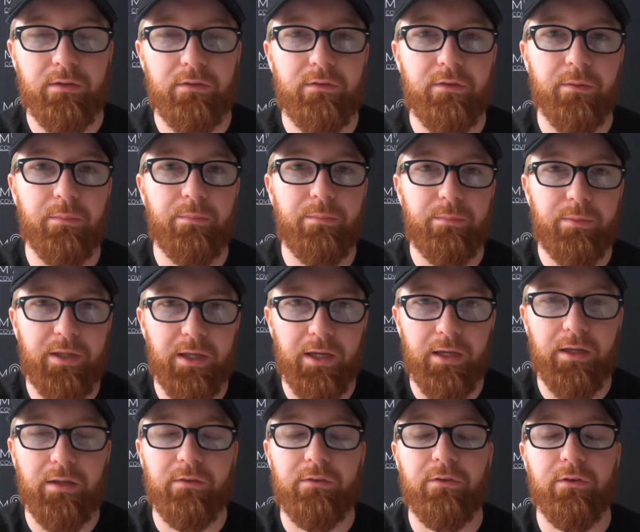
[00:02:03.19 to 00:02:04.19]
to get
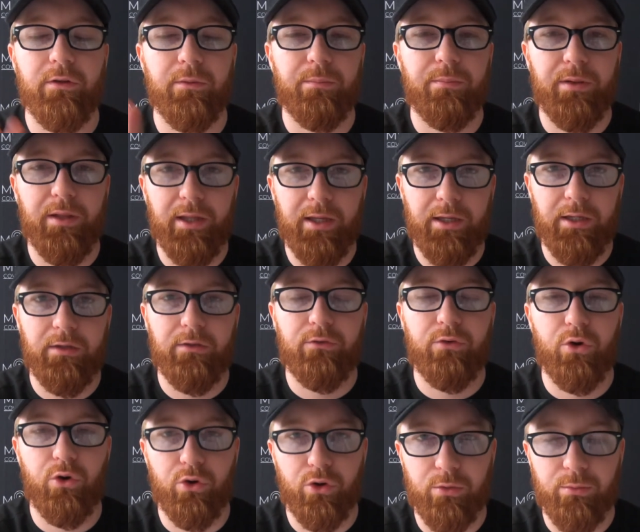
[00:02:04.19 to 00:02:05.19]
into the play-in
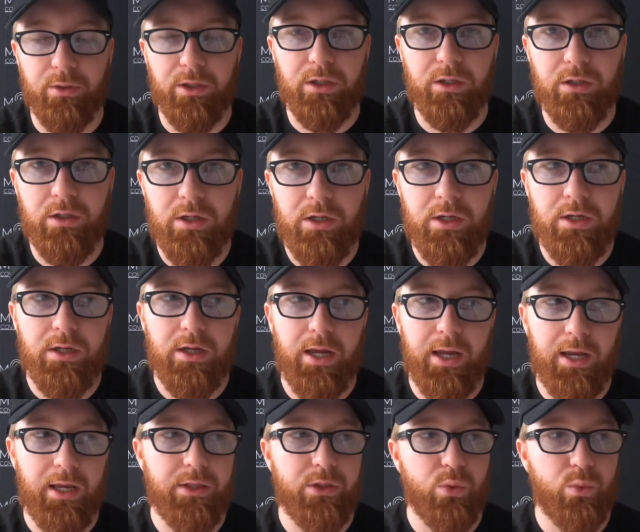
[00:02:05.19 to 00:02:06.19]
tournament.
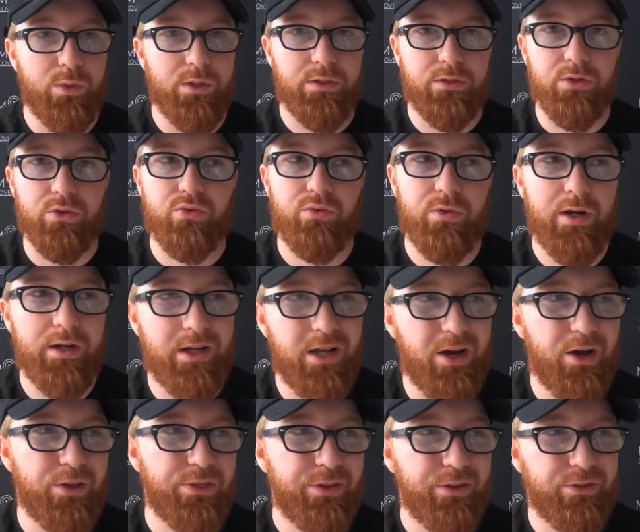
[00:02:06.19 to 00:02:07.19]
And the Wizards right now,
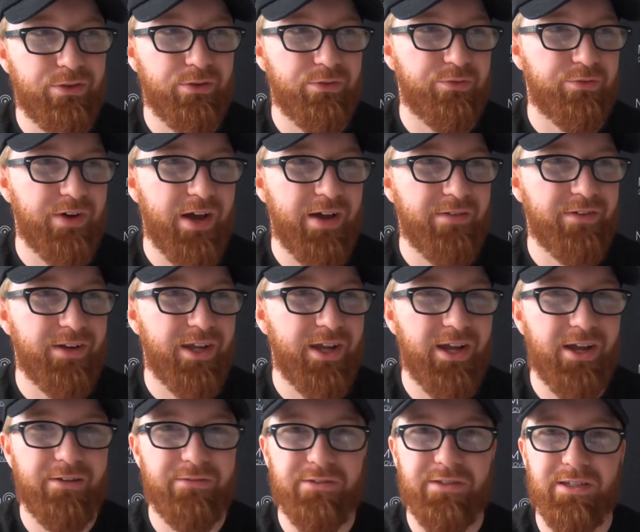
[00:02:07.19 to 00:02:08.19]
I think they're
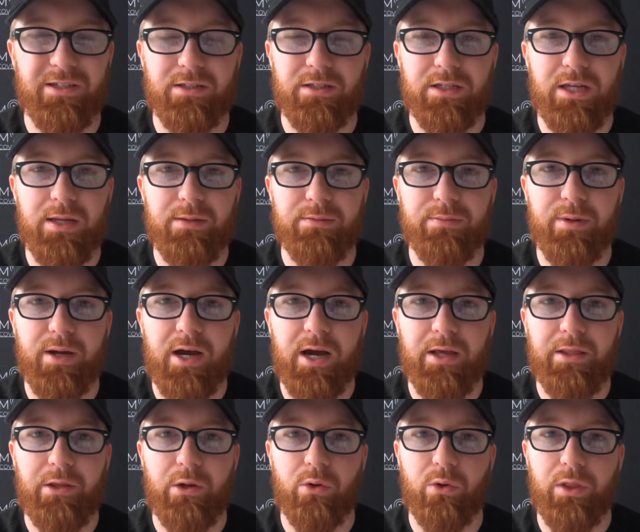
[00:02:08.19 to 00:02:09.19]
5.5, 6 games
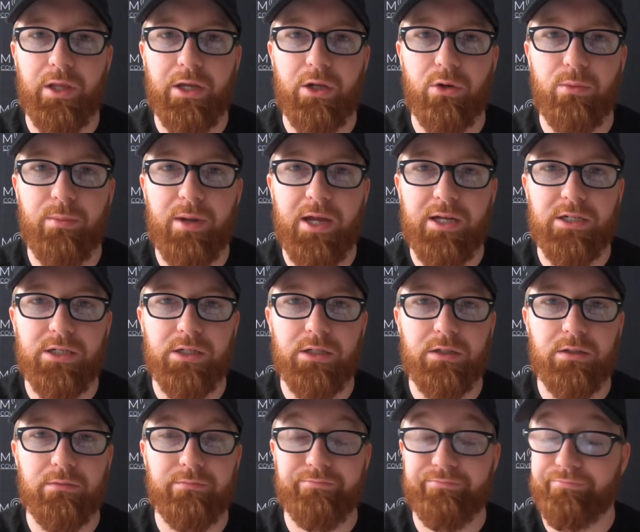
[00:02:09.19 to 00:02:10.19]
behind the Orlando
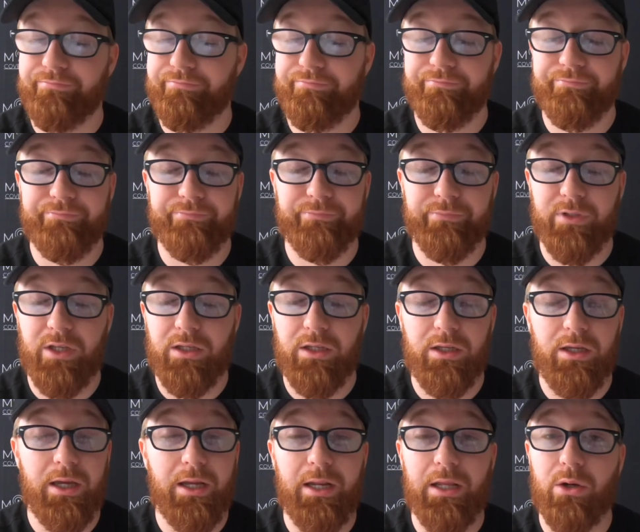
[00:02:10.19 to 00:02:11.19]
Magic.
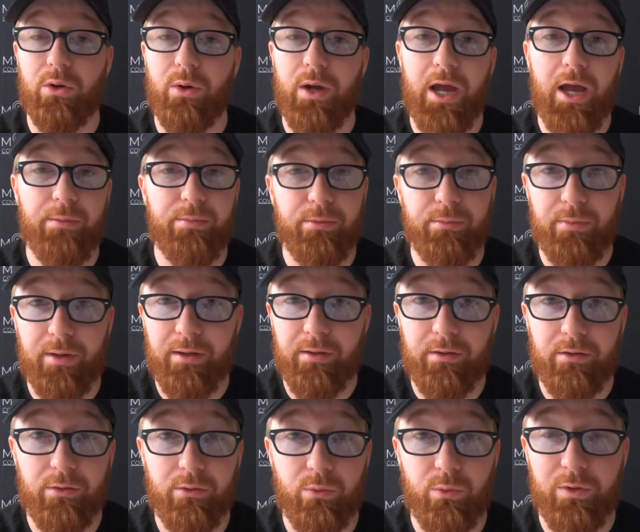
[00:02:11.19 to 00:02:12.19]
It ain't going to happen.
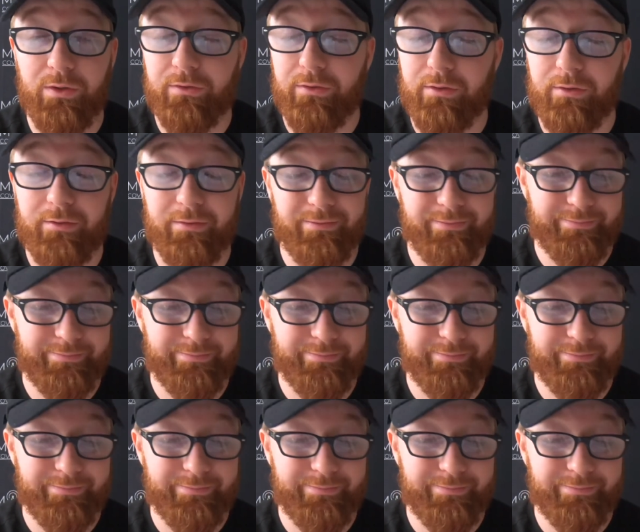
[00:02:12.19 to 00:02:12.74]
Wizards,